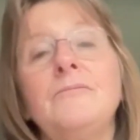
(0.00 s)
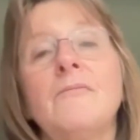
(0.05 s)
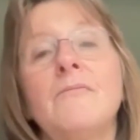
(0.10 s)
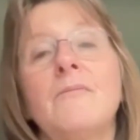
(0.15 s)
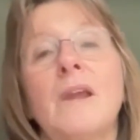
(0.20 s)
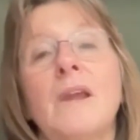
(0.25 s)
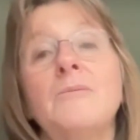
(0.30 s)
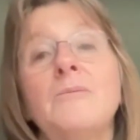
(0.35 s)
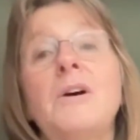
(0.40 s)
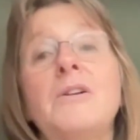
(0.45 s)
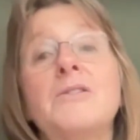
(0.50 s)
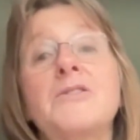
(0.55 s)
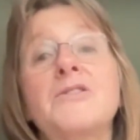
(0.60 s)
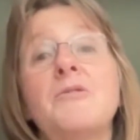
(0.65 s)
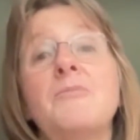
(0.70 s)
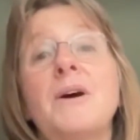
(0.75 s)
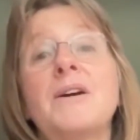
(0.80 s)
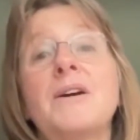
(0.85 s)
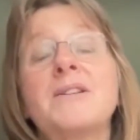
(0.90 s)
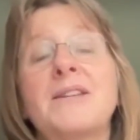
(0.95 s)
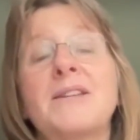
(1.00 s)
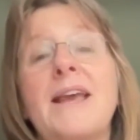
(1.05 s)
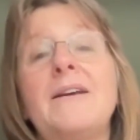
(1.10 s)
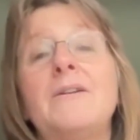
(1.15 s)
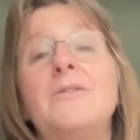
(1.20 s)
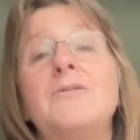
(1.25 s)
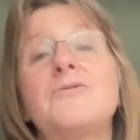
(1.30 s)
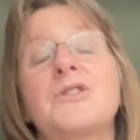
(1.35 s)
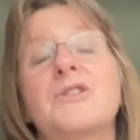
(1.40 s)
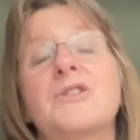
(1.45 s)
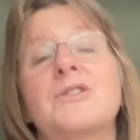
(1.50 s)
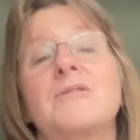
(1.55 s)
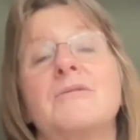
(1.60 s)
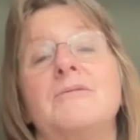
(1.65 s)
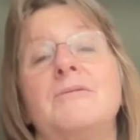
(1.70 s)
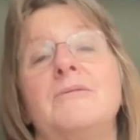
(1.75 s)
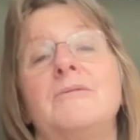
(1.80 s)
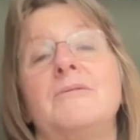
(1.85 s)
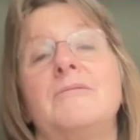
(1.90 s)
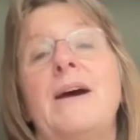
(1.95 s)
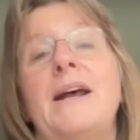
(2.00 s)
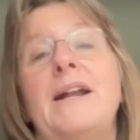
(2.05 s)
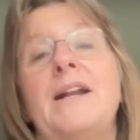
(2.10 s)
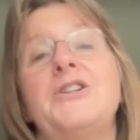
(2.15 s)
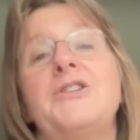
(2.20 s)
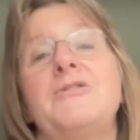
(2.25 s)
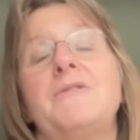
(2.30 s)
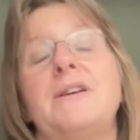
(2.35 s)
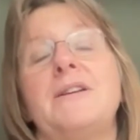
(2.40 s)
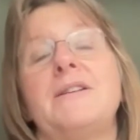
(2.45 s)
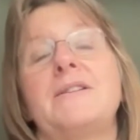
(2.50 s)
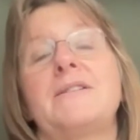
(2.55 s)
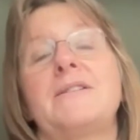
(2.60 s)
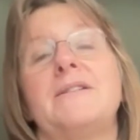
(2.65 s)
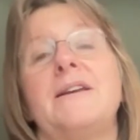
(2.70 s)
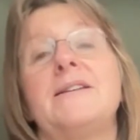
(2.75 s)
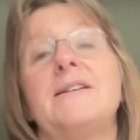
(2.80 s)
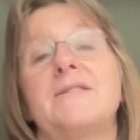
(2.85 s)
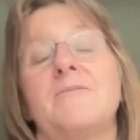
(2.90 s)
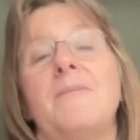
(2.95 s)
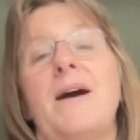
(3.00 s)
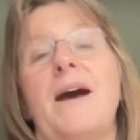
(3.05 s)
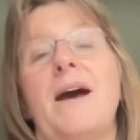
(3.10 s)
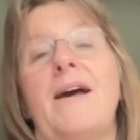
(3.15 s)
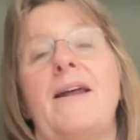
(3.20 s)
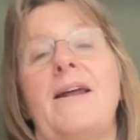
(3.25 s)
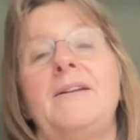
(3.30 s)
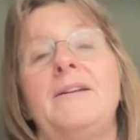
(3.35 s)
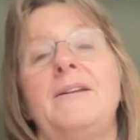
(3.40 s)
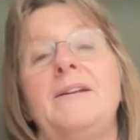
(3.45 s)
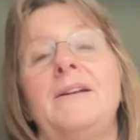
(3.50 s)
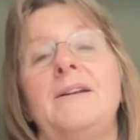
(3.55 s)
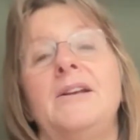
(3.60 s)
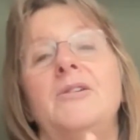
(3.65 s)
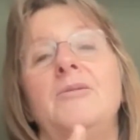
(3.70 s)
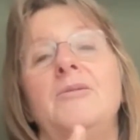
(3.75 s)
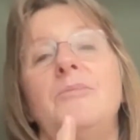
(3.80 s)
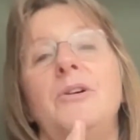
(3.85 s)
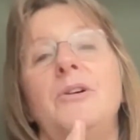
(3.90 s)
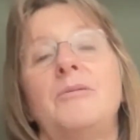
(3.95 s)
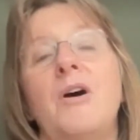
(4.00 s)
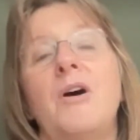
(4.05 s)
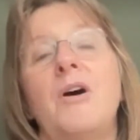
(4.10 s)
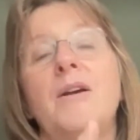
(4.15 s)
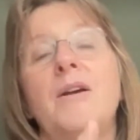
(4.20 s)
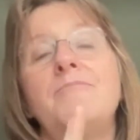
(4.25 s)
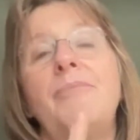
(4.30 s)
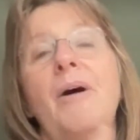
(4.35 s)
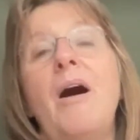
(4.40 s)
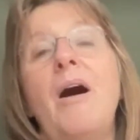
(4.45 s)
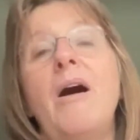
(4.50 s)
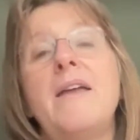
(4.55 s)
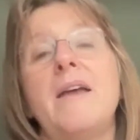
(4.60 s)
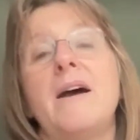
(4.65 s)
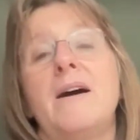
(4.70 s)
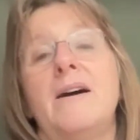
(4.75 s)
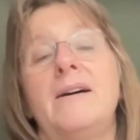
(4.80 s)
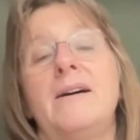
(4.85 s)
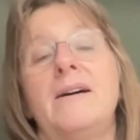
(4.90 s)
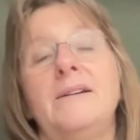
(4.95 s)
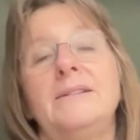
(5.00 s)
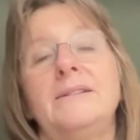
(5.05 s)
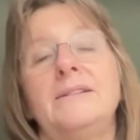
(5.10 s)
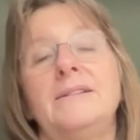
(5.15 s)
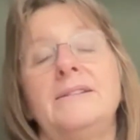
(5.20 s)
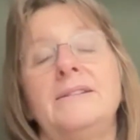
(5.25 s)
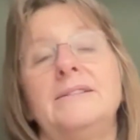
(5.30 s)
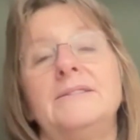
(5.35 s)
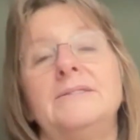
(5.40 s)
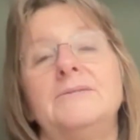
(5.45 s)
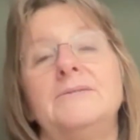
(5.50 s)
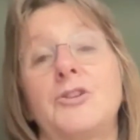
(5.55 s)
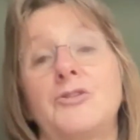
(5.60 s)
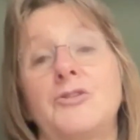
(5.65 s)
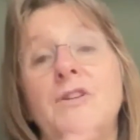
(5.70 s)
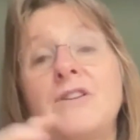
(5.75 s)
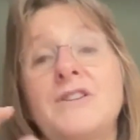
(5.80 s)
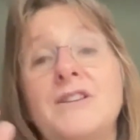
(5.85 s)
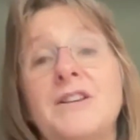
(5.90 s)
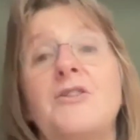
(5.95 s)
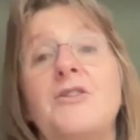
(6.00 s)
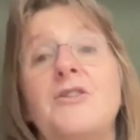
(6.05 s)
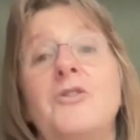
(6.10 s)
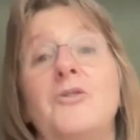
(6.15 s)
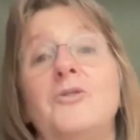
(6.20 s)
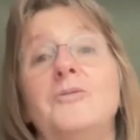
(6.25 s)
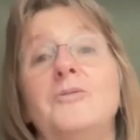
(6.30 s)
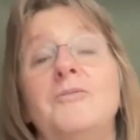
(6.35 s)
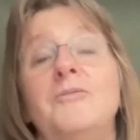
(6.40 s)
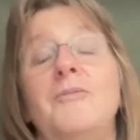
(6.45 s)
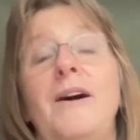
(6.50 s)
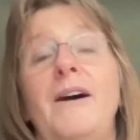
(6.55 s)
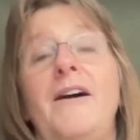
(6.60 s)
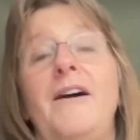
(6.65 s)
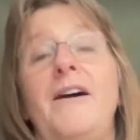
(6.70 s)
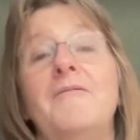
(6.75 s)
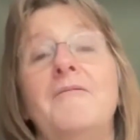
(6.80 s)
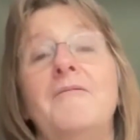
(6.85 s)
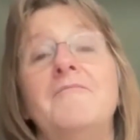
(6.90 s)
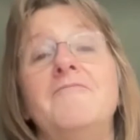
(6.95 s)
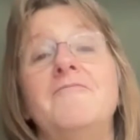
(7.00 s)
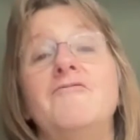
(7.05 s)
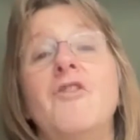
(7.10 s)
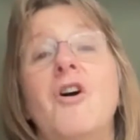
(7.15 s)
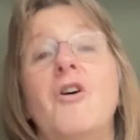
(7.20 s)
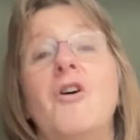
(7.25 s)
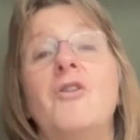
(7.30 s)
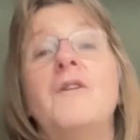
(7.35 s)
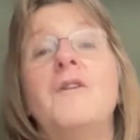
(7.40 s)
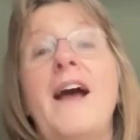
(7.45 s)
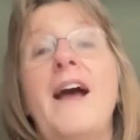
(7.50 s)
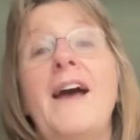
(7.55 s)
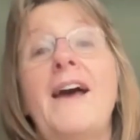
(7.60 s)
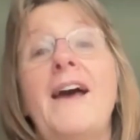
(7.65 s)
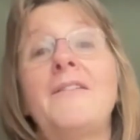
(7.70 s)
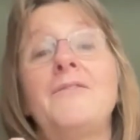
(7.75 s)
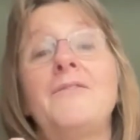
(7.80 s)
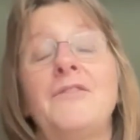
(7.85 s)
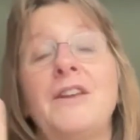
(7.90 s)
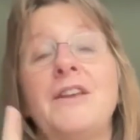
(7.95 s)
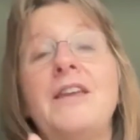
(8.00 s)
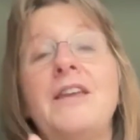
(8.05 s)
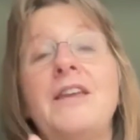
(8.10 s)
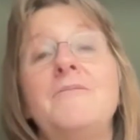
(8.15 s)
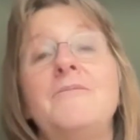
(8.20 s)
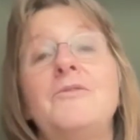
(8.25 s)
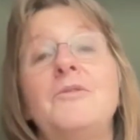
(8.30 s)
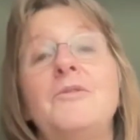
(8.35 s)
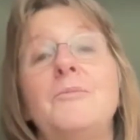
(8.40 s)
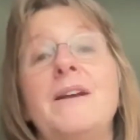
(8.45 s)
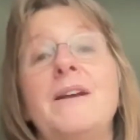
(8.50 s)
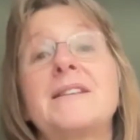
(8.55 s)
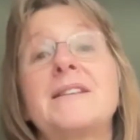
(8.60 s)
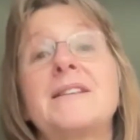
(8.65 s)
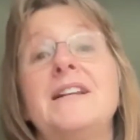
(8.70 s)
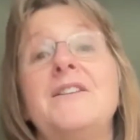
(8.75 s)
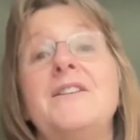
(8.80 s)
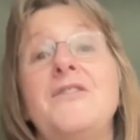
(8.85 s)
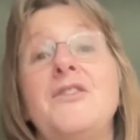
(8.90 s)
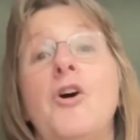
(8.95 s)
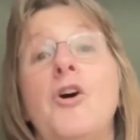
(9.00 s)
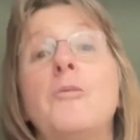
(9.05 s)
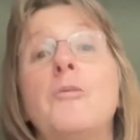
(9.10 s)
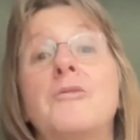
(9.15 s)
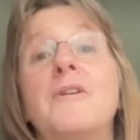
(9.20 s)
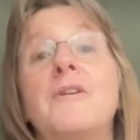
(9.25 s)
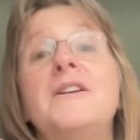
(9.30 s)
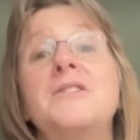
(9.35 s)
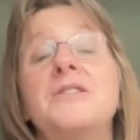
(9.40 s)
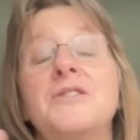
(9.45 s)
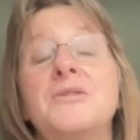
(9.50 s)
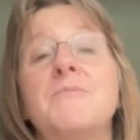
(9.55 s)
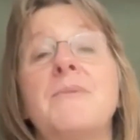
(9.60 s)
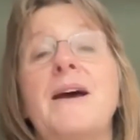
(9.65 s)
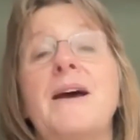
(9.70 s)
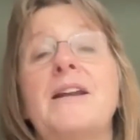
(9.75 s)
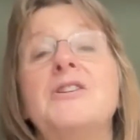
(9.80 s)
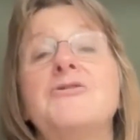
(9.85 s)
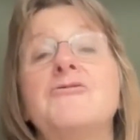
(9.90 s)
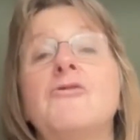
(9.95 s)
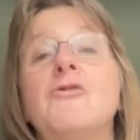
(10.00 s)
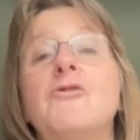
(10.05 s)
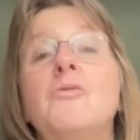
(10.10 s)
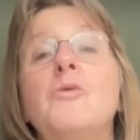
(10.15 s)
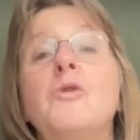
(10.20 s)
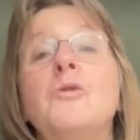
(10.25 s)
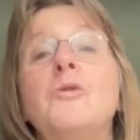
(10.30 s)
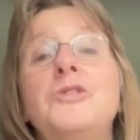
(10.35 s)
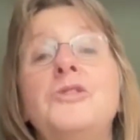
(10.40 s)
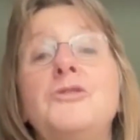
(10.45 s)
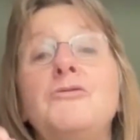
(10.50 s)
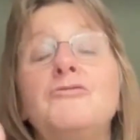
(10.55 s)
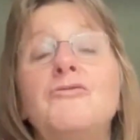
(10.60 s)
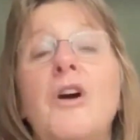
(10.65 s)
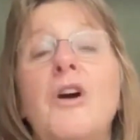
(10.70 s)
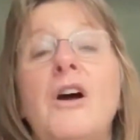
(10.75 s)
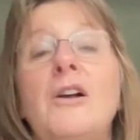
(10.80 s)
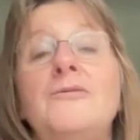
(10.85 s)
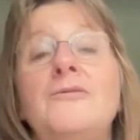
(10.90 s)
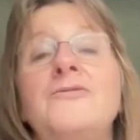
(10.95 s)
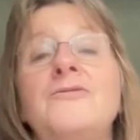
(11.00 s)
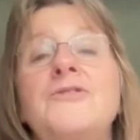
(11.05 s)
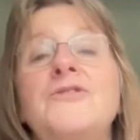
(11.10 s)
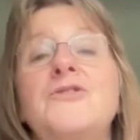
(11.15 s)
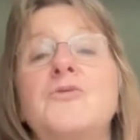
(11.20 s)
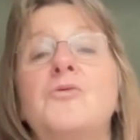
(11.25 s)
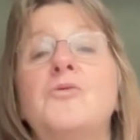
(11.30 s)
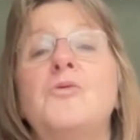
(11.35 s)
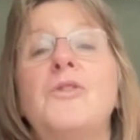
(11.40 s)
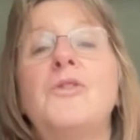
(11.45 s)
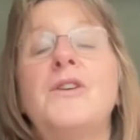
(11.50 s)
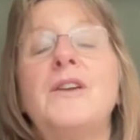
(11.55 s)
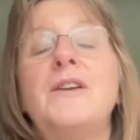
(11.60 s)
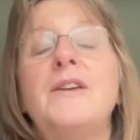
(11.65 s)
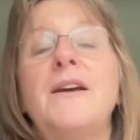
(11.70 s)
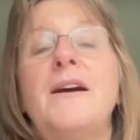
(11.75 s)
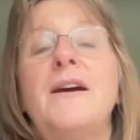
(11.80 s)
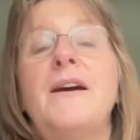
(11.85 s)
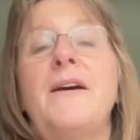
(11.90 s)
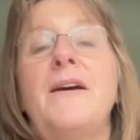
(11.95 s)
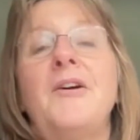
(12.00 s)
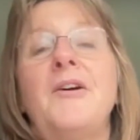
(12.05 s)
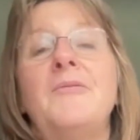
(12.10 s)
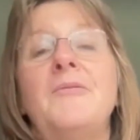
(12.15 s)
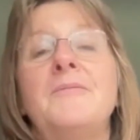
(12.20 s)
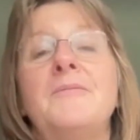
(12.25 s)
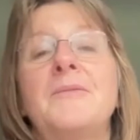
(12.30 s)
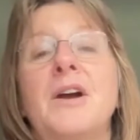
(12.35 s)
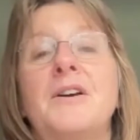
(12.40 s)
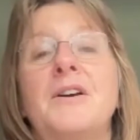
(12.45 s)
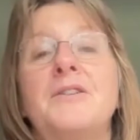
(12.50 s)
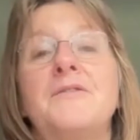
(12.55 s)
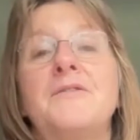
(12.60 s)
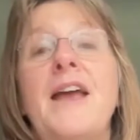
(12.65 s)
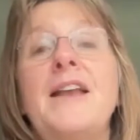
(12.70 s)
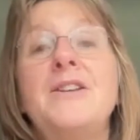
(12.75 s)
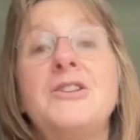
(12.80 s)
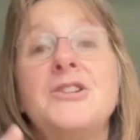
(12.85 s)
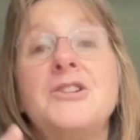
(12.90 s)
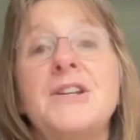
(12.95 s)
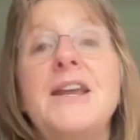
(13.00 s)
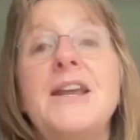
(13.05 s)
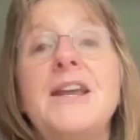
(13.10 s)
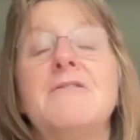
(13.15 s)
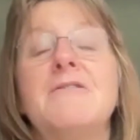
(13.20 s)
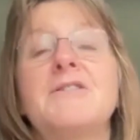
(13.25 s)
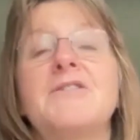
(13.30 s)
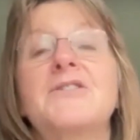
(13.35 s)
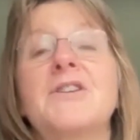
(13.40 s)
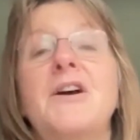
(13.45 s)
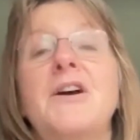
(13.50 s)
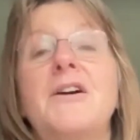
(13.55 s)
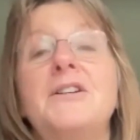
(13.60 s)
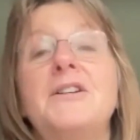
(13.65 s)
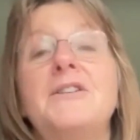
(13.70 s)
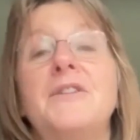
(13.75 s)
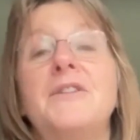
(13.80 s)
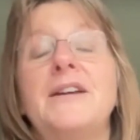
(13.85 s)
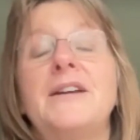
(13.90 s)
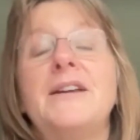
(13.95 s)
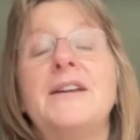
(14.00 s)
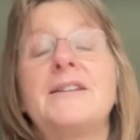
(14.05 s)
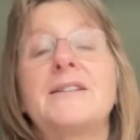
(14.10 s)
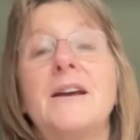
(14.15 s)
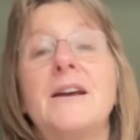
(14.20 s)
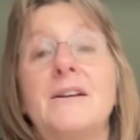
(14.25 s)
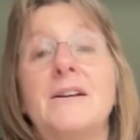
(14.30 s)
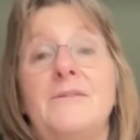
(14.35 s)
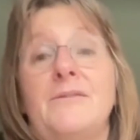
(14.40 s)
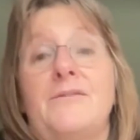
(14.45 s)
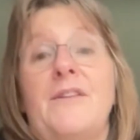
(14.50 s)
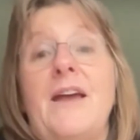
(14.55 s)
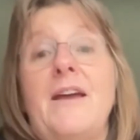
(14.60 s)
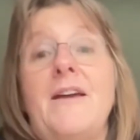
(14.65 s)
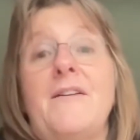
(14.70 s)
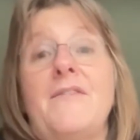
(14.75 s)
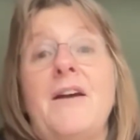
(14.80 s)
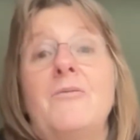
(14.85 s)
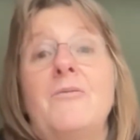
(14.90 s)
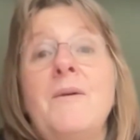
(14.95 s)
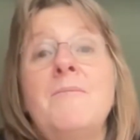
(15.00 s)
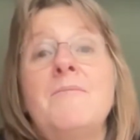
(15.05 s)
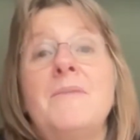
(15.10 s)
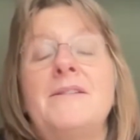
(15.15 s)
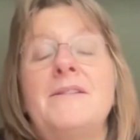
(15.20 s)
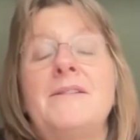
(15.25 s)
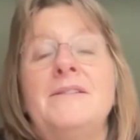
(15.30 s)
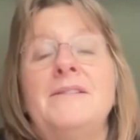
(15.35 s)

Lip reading: My sales manager is a man, but my buyer, critical role, and the basically the operations manager, or woman who runs all the kind of engineering side of it, they're women.